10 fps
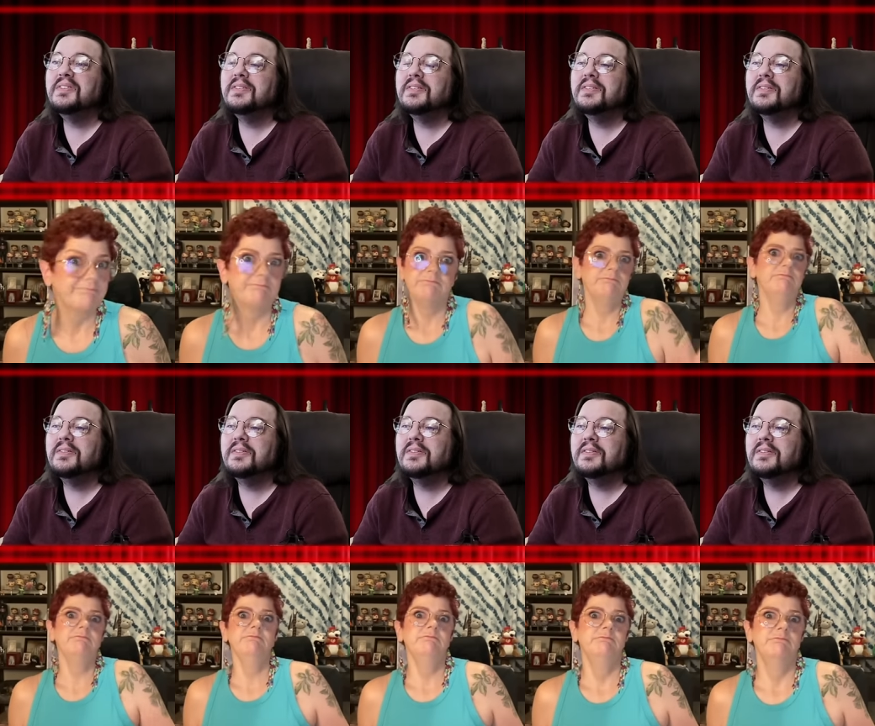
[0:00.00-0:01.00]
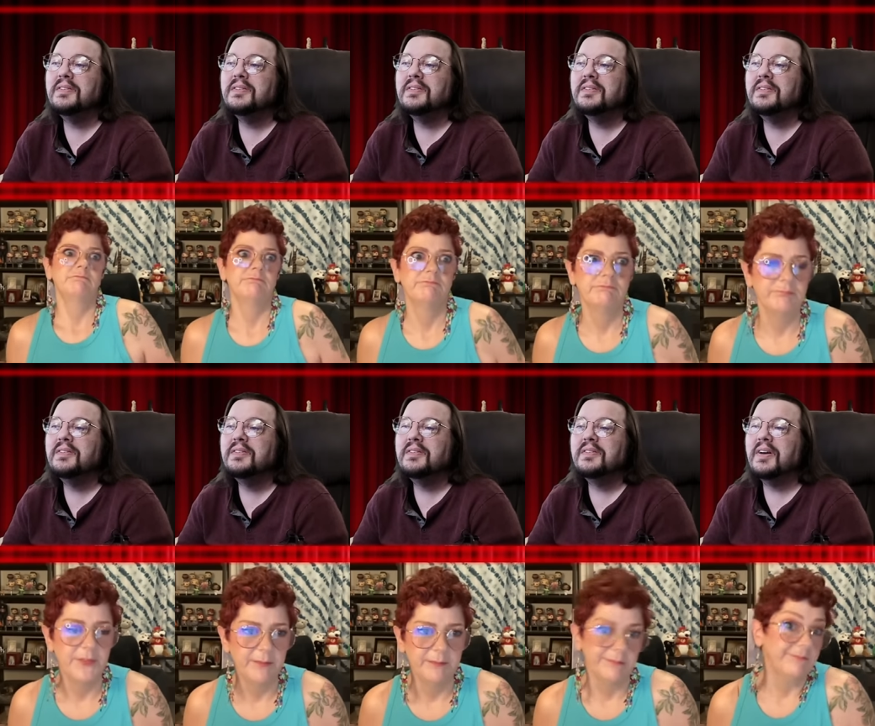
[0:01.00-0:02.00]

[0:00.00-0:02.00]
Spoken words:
(no one is talking)